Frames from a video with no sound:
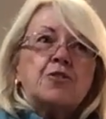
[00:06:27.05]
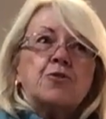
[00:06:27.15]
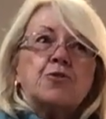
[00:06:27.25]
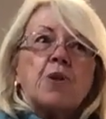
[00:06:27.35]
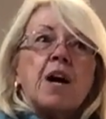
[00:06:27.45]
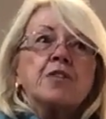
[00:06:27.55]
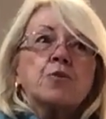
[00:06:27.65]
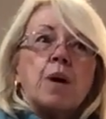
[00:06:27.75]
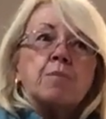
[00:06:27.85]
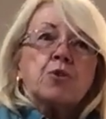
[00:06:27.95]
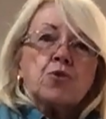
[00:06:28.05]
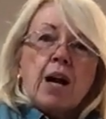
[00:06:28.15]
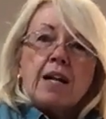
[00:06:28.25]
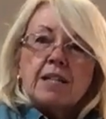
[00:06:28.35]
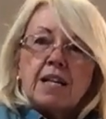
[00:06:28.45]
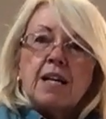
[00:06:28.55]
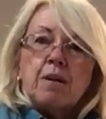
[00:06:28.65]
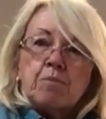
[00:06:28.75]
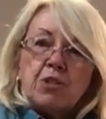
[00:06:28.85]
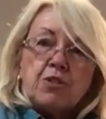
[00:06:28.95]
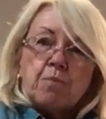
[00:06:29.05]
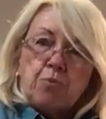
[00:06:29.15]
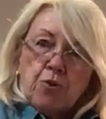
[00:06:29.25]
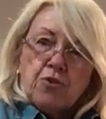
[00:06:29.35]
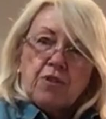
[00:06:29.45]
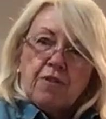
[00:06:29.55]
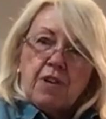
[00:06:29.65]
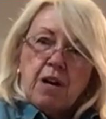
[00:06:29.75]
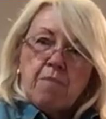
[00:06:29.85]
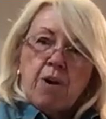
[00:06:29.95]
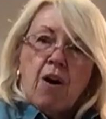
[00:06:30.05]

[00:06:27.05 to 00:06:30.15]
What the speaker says: to trying to abstract him, just a portrait of him